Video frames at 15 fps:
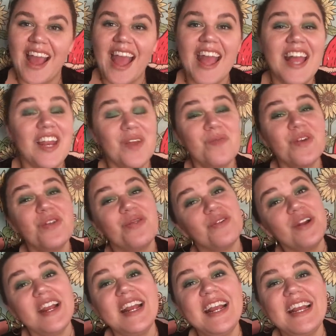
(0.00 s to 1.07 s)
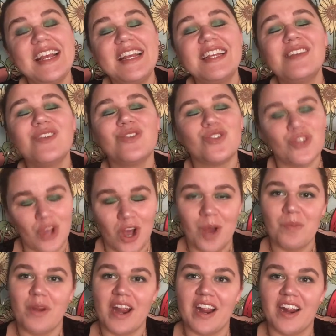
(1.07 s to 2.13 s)
And number 3 is
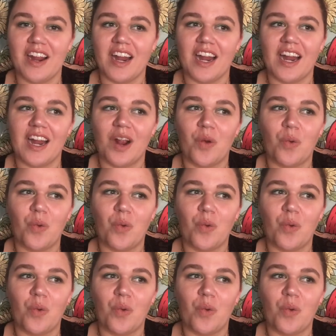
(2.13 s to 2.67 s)
Jawbreaker.